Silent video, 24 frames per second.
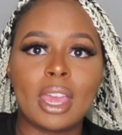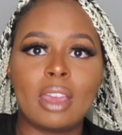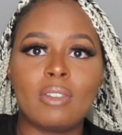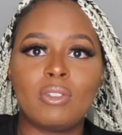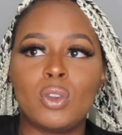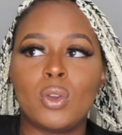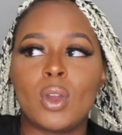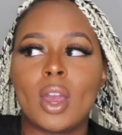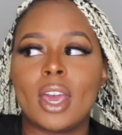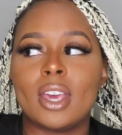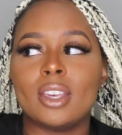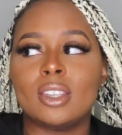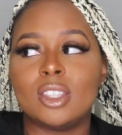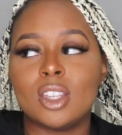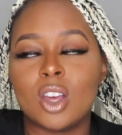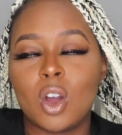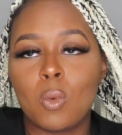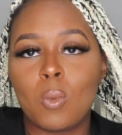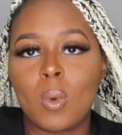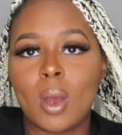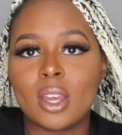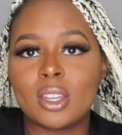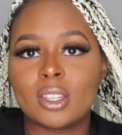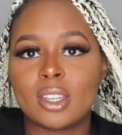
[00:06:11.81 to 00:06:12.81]
If you guys
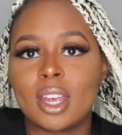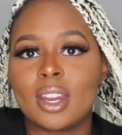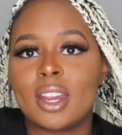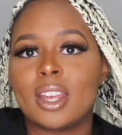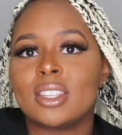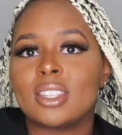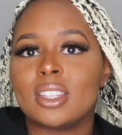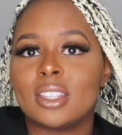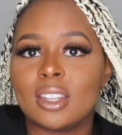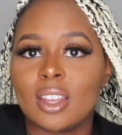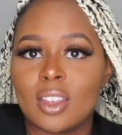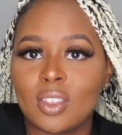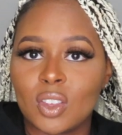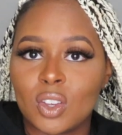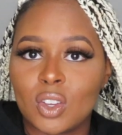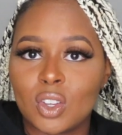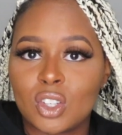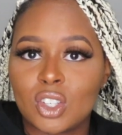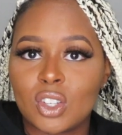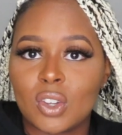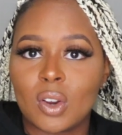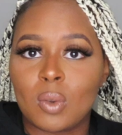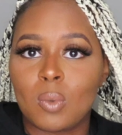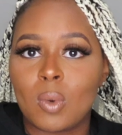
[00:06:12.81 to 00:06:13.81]
don't watch that, that's another
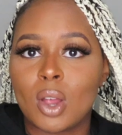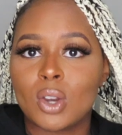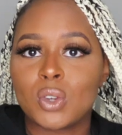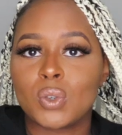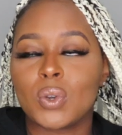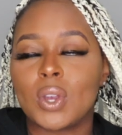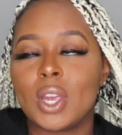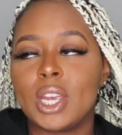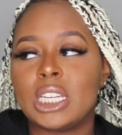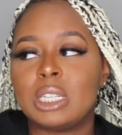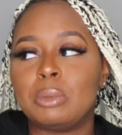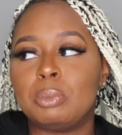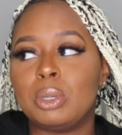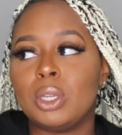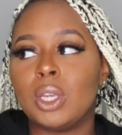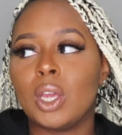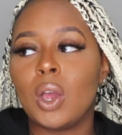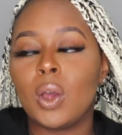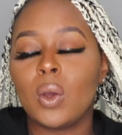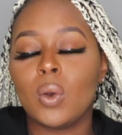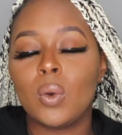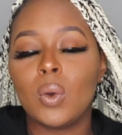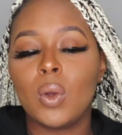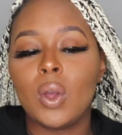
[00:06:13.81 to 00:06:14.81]
good show to watch on H B
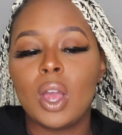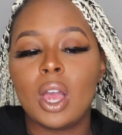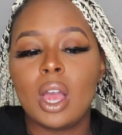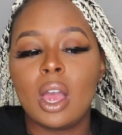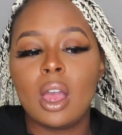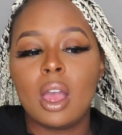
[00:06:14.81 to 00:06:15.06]
O.